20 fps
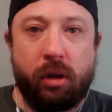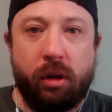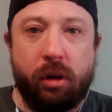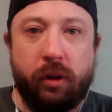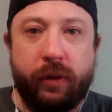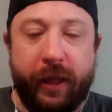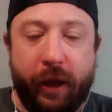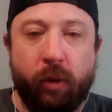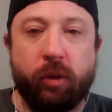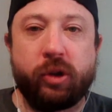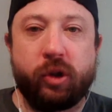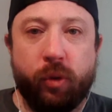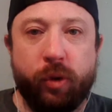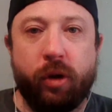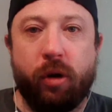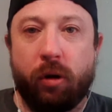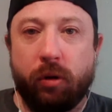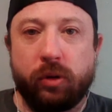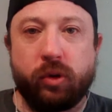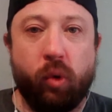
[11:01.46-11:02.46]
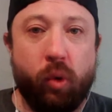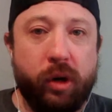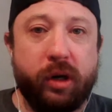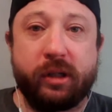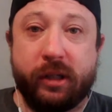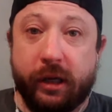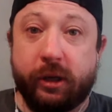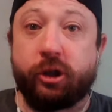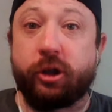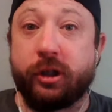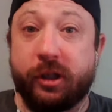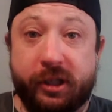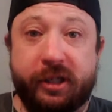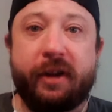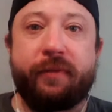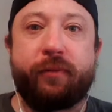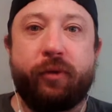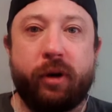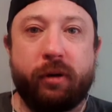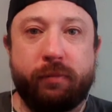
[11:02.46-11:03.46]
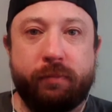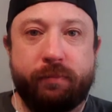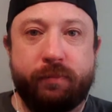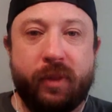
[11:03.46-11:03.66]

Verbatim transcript: the Arizona Cardinals organization is different.